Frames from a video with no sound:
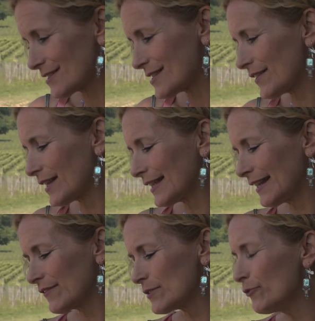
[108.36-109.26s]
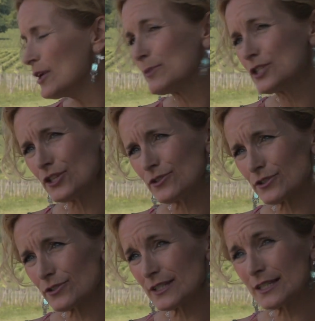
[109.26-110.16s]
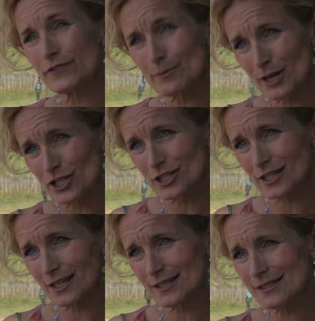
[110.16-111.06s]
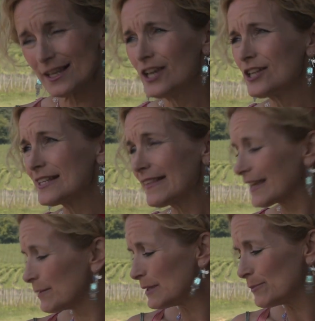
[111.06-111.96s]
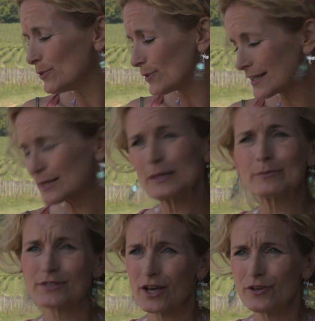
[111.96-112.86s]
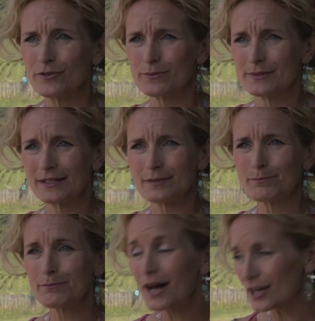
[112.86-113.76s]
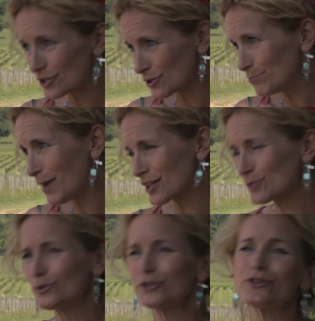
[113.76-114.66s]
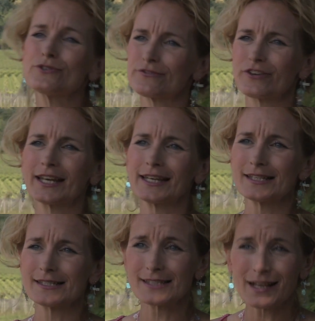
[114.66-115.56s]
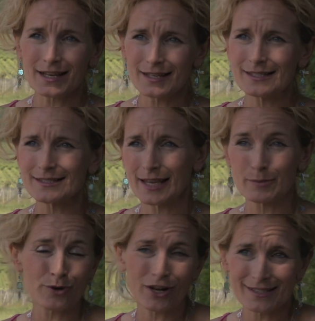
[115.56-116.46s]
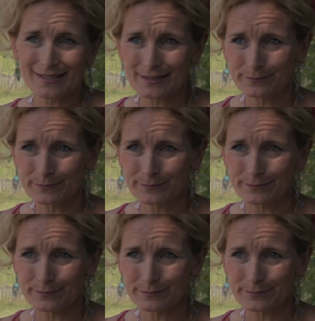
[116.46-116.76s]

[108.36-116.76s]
so that I can have them reproduced onto different merchandise so they can be bought into people's homes in a much, much more user-friendly size and price.